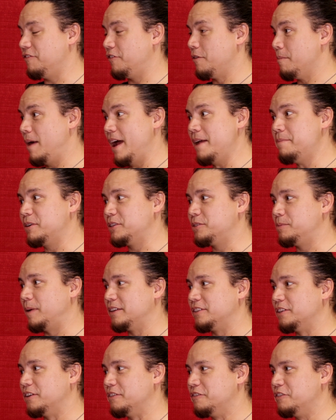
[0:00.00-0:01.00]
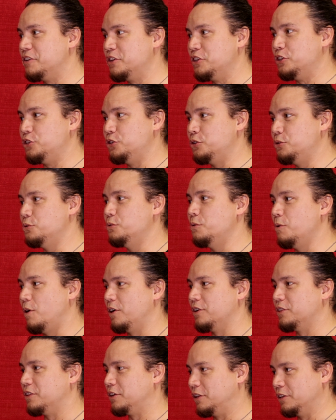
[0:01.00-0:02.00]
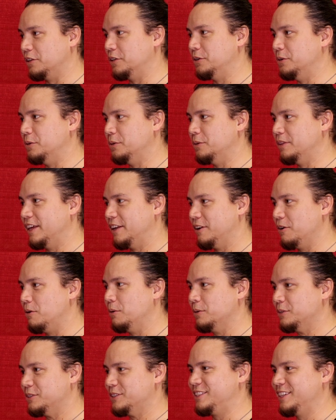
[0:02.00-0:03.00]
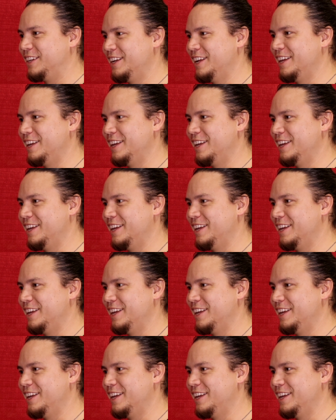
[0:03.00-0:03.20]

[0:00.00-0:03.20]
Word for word: From my perspective, you are the glue that holds